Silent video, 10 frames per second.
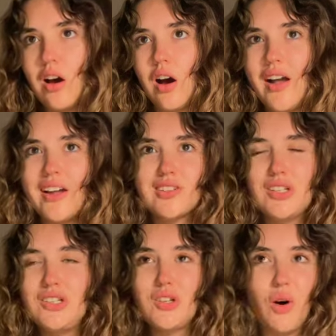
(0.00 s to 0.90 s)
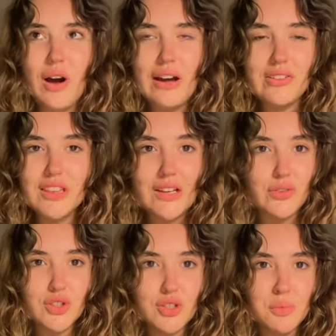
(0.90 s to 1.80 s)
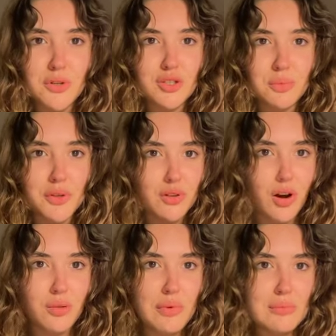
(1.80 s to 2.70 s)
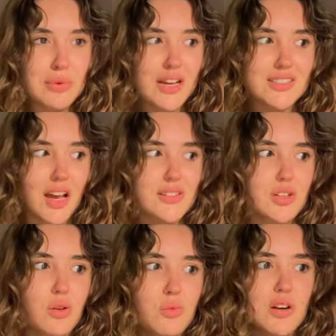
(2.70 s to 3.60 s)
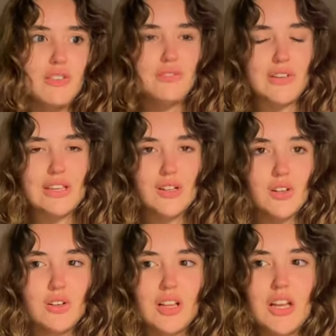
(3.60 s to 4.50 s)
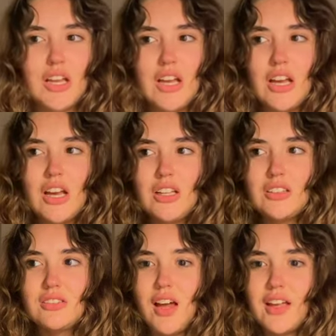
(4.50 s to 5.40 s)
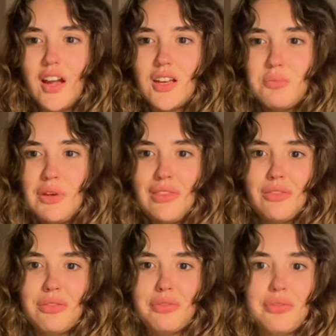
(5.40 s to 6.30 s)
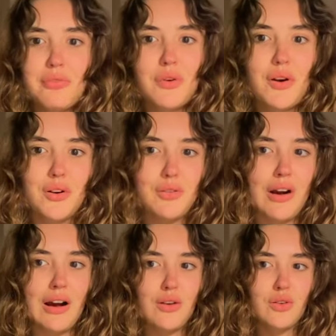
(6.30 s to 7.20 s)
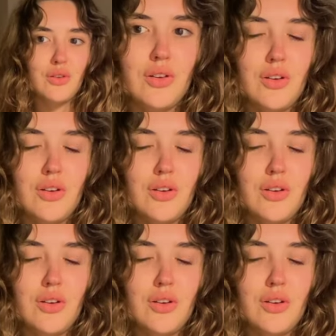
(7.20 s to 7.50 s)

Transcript: I actually don't have a thing for super, super tall men because I don't want to feel like I can be thrown around.